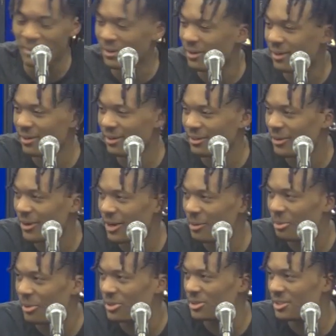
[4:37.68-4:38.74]
uh, greater
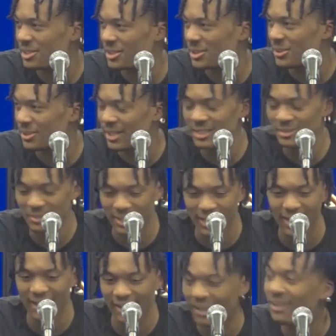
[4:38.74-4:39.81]
person too. That's my
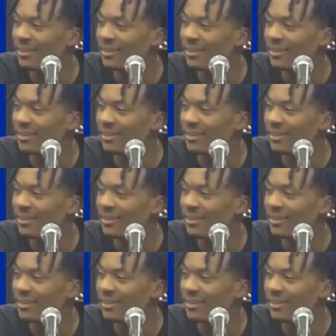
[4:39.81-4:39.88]
guy.